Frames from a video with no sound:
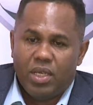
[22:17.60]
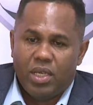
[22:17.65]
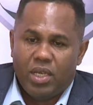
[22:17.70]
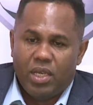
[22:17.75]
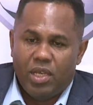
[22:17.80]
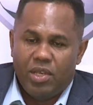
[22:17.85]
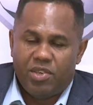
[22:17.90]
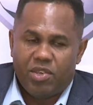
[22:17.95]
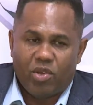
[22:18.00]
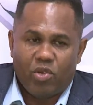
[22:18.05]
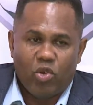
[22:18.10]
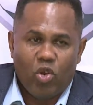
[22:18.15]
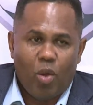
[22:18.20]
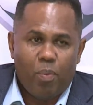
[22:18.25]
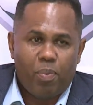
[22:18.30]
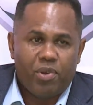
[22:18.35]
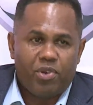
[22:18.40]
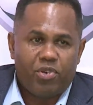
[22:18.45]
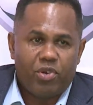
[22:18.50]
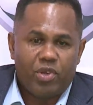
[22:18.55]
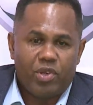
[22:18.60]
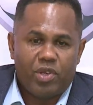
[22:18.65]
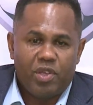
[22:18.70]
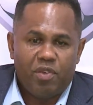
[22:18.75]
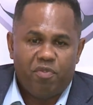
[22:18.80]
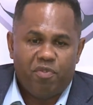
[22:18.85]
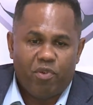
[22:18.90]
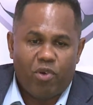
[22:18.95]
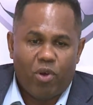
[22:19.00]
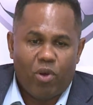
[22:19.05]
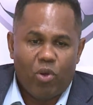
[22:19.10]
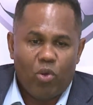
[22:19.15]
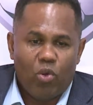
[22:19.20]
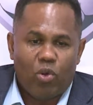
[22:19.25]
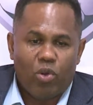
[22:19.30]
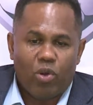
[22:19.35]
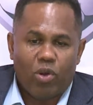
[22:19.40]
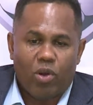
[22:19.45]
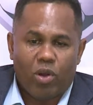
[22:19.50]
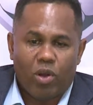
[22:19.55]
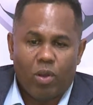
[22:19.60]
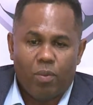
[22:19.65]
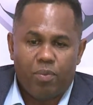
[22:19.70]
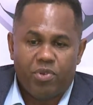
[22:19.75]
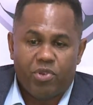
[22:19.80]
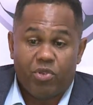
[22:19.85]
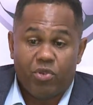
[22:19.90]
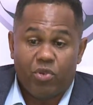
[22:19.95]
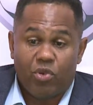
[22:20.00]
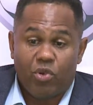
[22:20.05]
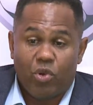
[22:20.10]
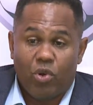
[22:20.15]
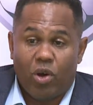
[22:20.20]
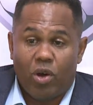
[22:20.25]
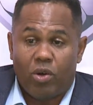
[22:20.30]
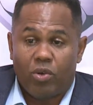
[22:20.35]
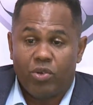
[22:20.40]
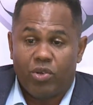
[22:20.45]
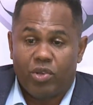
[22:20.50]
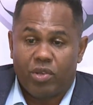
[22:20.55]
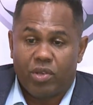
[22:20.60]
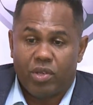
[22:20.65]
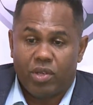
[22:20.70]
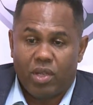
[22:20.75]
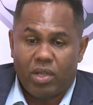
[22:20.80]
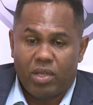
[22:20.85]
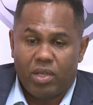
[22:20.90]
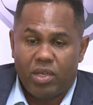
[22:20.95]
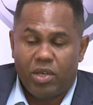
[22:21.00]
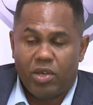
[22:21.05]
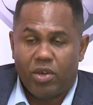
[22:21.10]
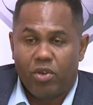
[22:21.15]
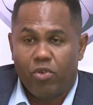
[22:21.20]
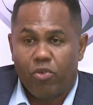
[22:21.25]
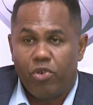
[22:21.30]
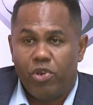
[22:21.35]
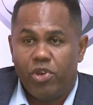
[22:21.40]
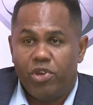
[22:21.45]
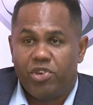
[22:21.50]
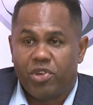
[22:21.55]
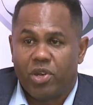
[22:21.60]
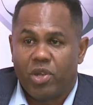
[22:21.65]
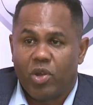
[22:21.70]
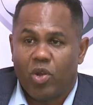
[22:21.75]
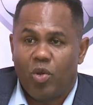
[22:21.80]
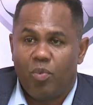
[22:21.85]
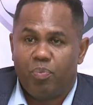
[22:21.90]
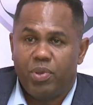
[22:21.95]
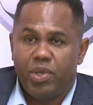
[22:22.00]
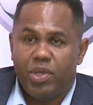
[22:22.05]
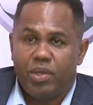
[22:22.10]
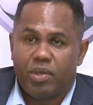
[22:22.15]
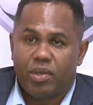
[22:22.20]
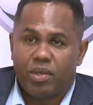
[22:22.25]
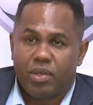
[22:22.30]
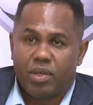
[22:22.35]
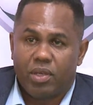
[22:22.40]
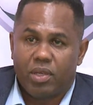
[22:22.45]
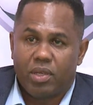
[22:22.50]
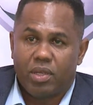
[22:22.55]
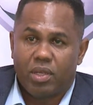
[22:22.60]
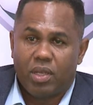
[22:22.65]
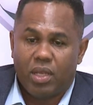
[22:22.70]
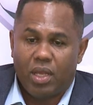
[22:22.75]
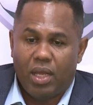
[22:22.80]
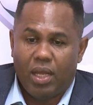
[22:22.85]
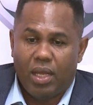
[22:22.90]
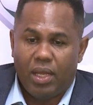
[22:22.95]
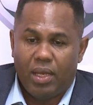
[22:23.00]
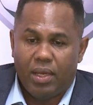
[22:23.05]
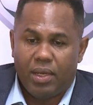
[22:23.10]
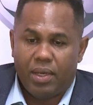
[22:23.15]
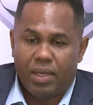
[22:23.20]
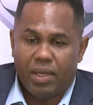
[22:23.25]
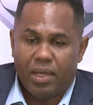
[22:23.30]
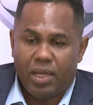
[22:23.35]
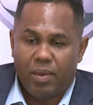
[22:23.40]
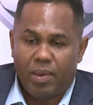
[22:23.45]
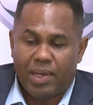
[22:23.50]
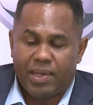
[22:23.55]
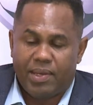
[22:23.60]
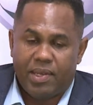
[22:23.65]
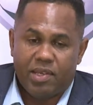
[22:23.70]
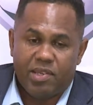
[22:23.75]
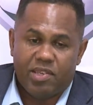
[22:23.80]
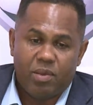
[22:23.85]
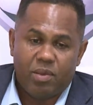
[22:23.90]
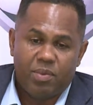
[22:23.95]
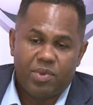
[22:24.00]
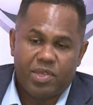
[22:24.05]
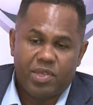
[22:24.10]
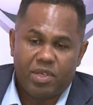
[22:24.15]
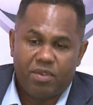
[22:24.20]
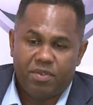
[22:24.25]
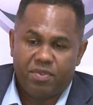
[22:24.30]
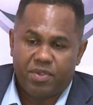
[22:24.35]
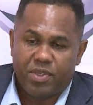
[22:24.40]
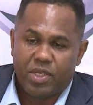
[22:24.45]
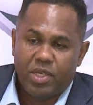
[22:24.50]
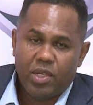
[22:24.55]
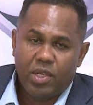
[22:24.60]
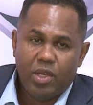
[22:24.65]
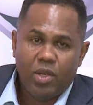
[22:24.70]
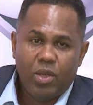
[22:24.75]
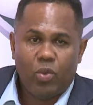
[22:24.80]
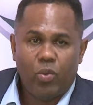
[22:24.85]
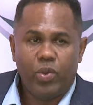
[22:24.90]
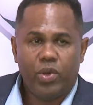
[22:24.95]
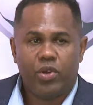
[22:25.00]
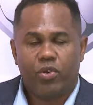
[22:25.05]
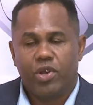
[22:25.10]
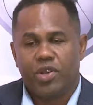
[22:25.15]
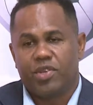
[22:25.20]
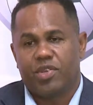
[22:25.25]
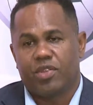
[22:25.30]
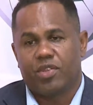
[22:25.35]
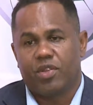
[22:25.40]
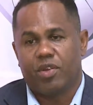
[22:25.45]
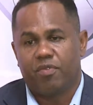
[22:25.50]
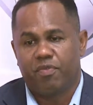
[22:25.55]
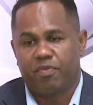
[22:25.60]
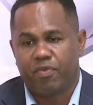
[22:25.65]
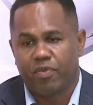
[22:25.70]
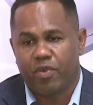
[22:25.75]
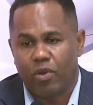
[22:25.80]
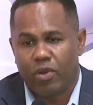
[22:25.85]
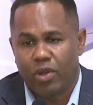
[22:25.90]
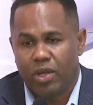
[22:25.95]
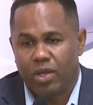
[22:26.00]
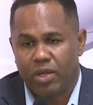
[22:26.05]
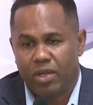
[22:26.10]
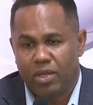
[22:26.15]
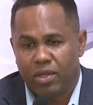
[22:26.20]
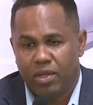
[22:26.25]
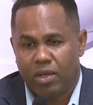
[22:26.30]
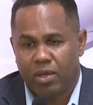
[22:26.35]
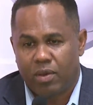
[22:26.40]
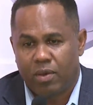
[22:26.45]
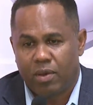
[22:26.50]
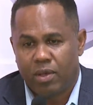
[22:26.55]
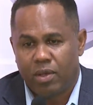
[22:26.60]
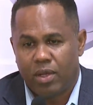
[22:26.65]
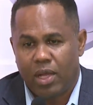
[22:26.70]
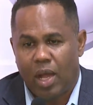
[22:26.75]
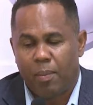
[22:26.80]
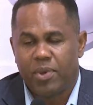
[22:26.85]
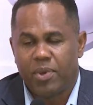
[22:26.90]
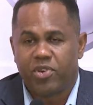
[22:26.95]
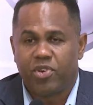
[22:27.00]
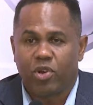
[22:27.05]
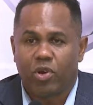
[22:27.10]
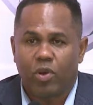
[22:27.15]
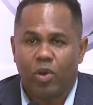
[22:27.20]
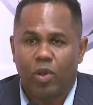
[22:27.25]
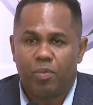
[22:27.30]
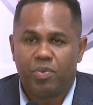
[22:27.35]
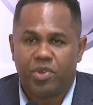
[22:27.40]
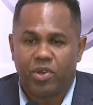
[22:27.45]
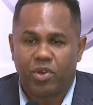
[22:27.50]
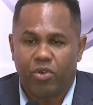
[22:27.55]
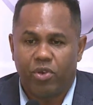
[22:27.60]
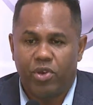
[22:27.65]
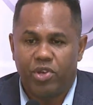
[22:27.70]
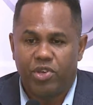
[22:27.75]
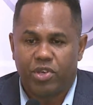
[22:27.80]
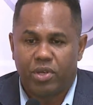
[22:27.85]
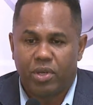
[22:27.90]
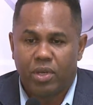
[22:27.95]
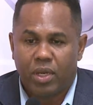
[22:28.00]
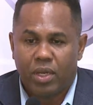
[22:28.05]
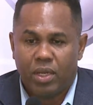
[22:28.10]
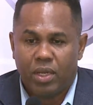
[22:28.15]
It's a good opportunity for local clubs to go out in the region and compete and test themselves with the rest of amateur clubs in the region.